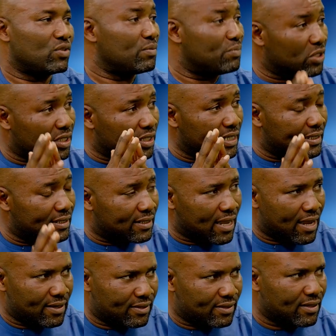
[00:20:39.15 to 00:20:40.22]
but it's
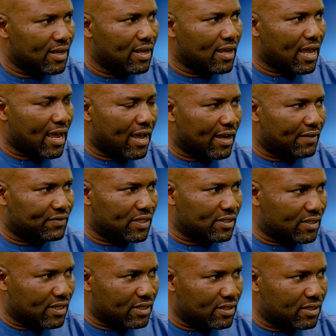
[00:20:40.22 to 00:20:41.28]
nice. I've
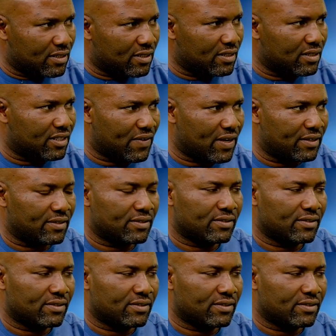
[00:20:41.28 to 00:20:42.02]
tasted it, it's fine.